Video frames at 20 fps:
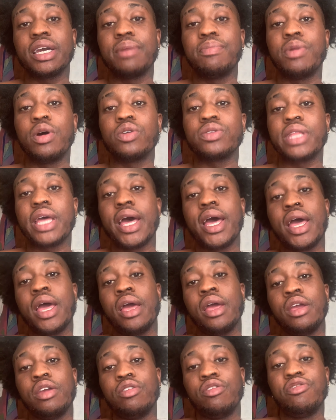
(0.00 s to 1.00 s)
about that.
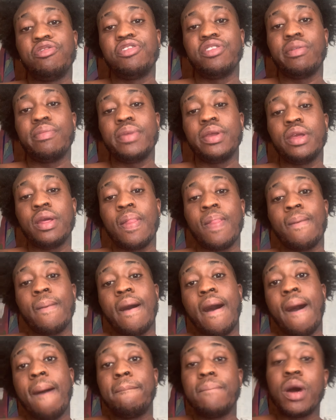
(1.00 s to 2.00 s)
You feel me?
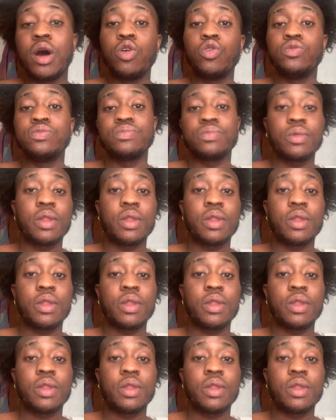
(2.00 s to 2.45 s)
I'm out.